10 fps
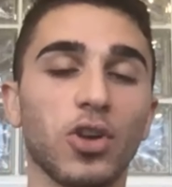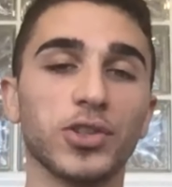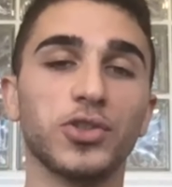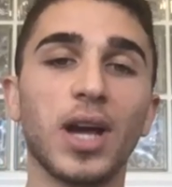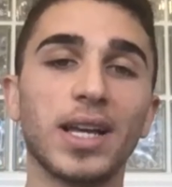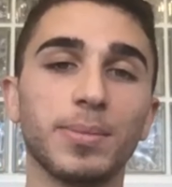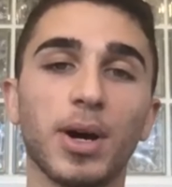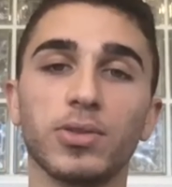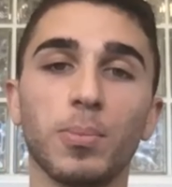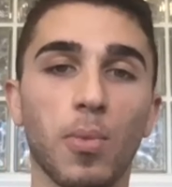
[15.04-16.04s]
you guys
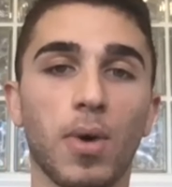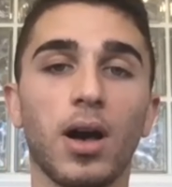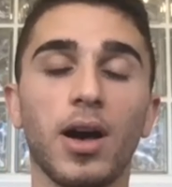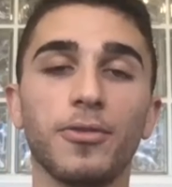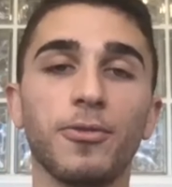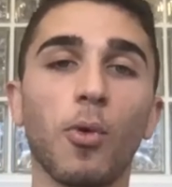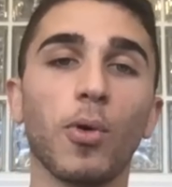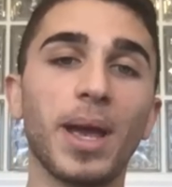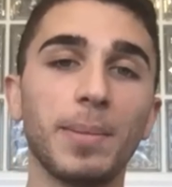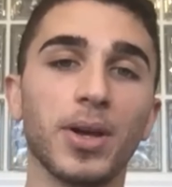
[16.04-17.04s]
about the four
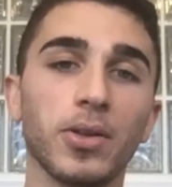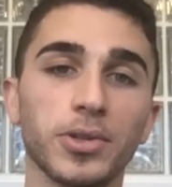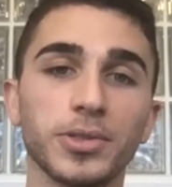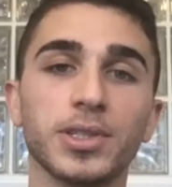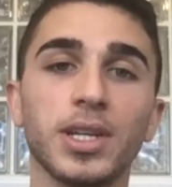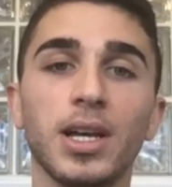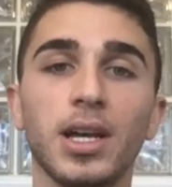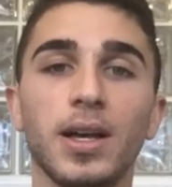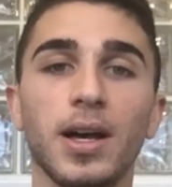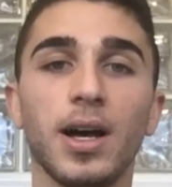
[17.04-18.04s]
main pillars
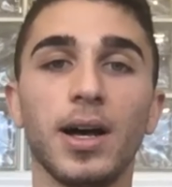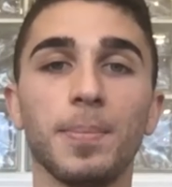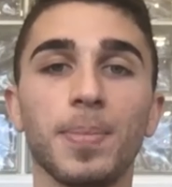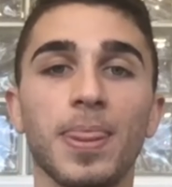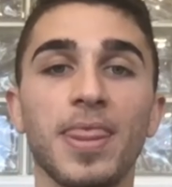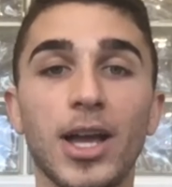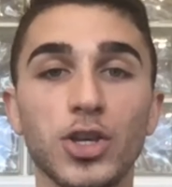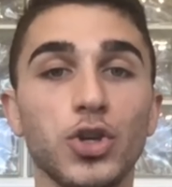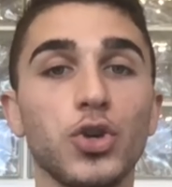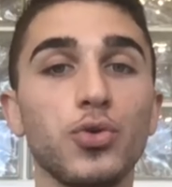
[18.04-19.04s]
that
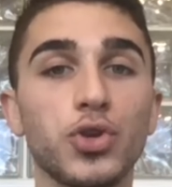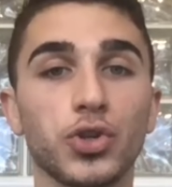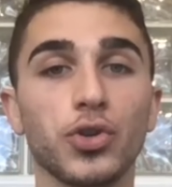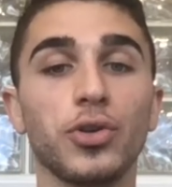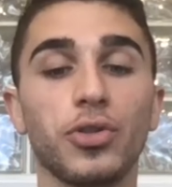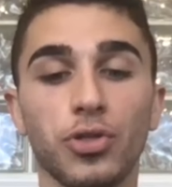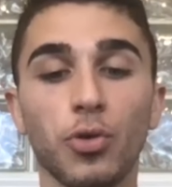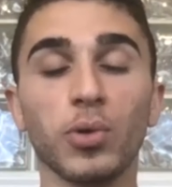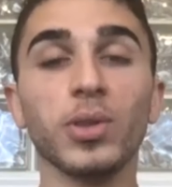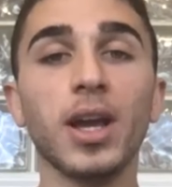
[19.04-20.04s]
you should
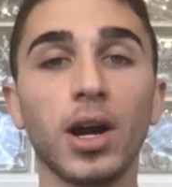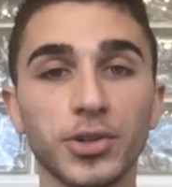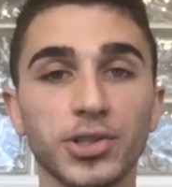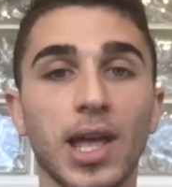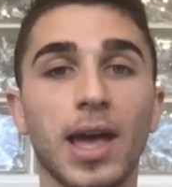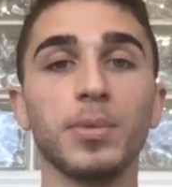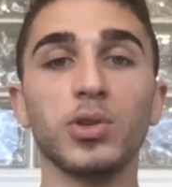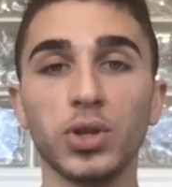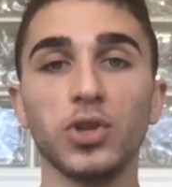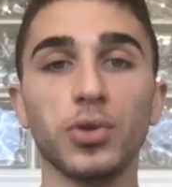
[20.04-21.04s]
thoroughly understand
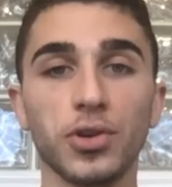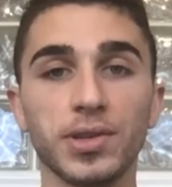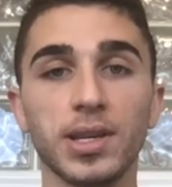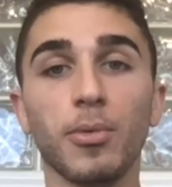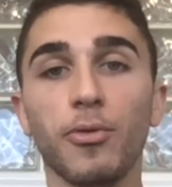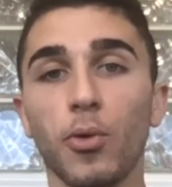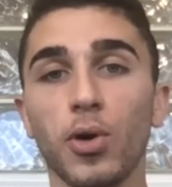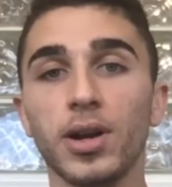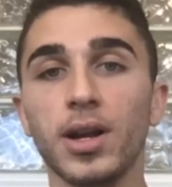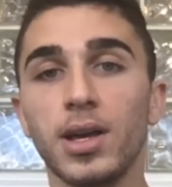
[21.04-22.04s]
between you and your team
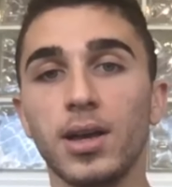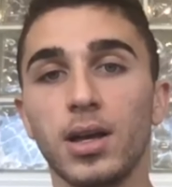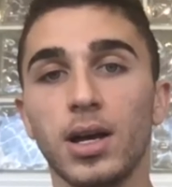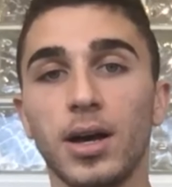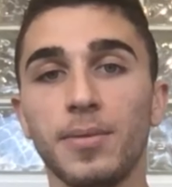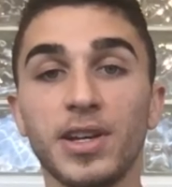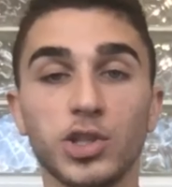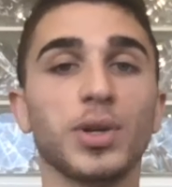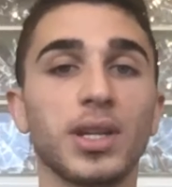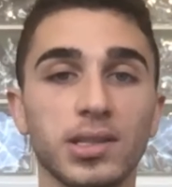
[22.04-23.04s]
before
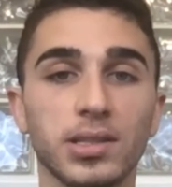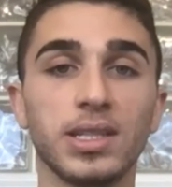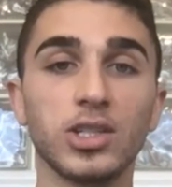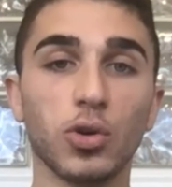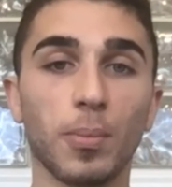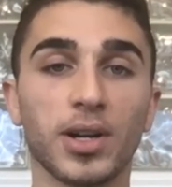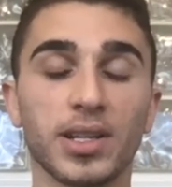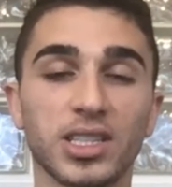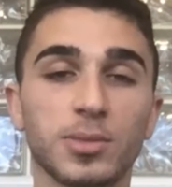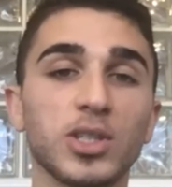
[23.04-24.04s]
venturing into digital
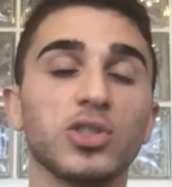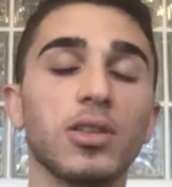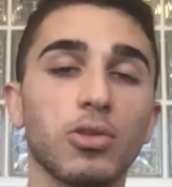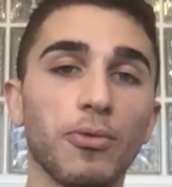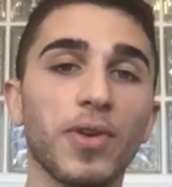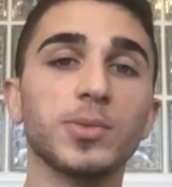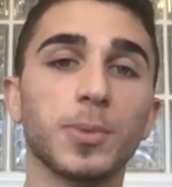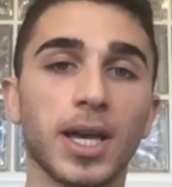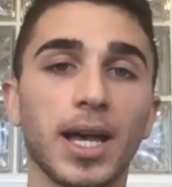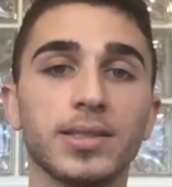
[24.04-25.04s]
marketing, especially through
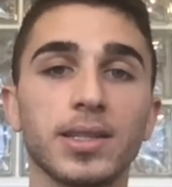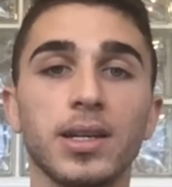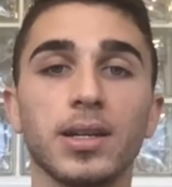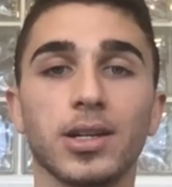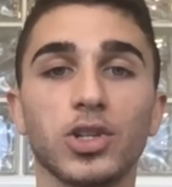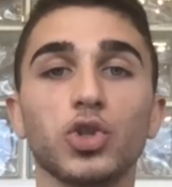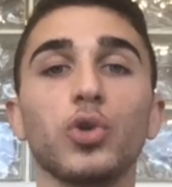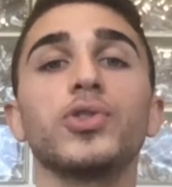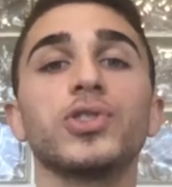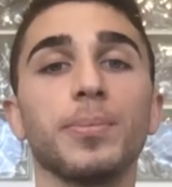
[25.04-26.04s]
Facebook ads, I'm going to show
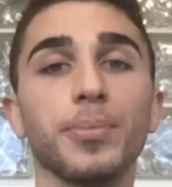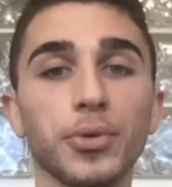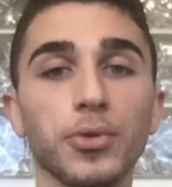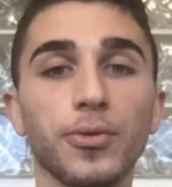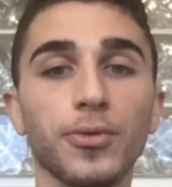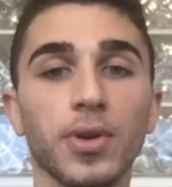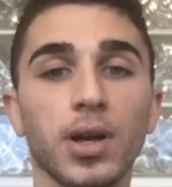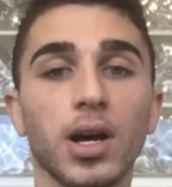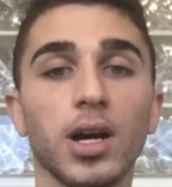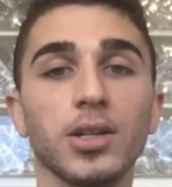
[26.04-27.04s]
you some proof
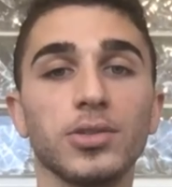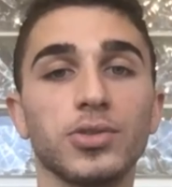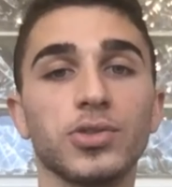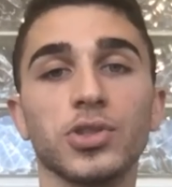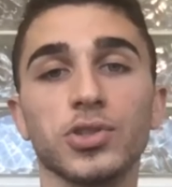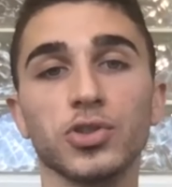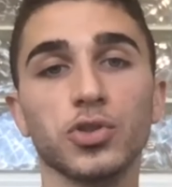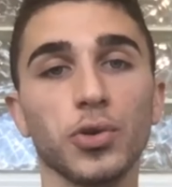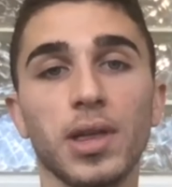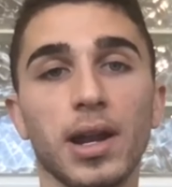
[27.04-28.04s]
just to
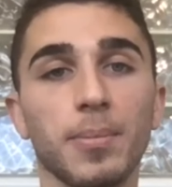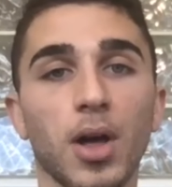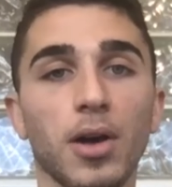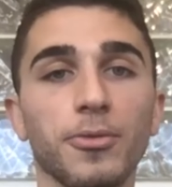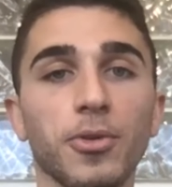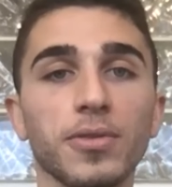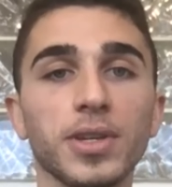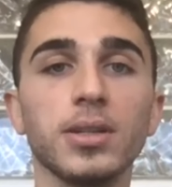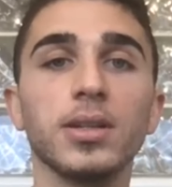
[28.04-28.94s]
show you that I'm not full of it.